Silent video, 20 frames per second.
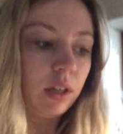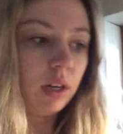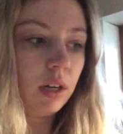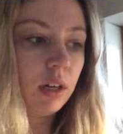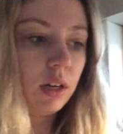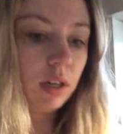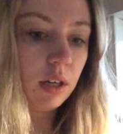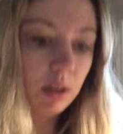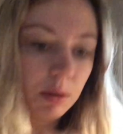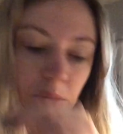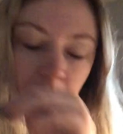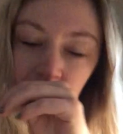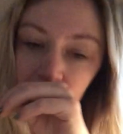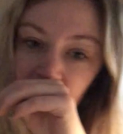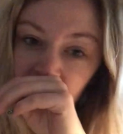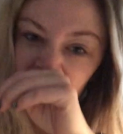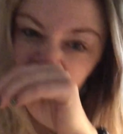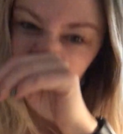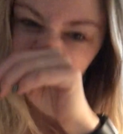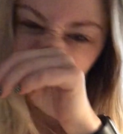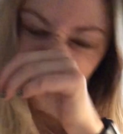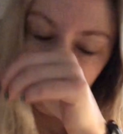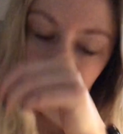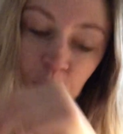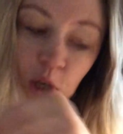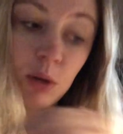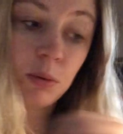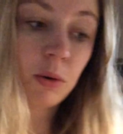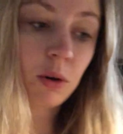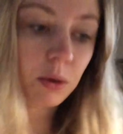Dog called
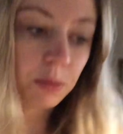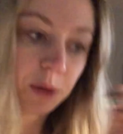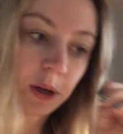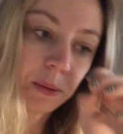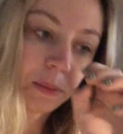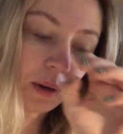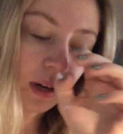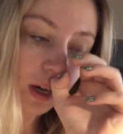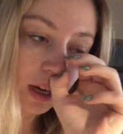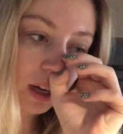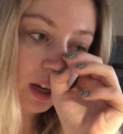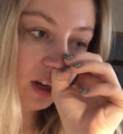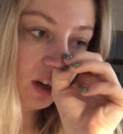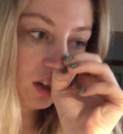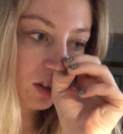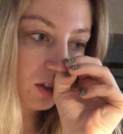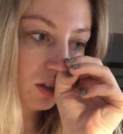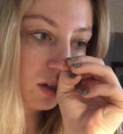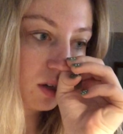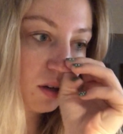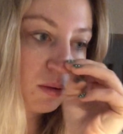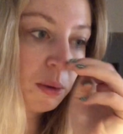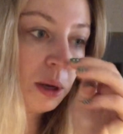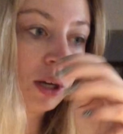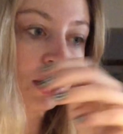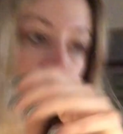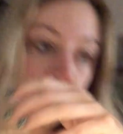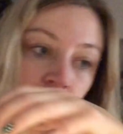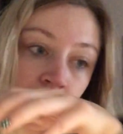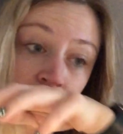me and woke me up at 8 just to
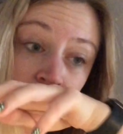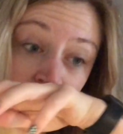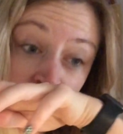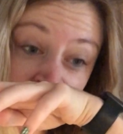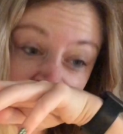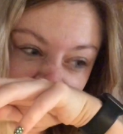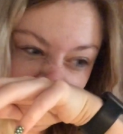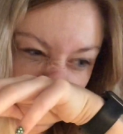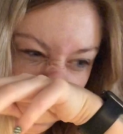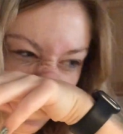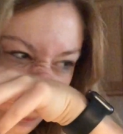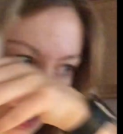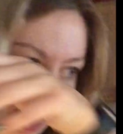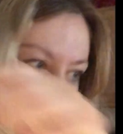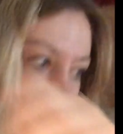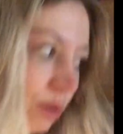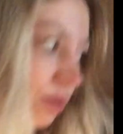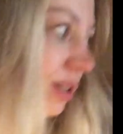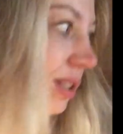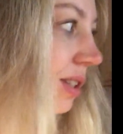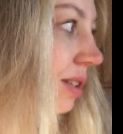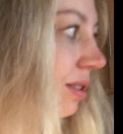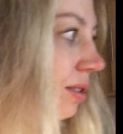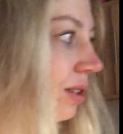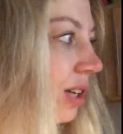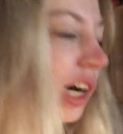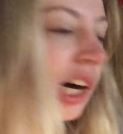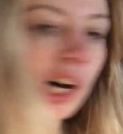make sure that I was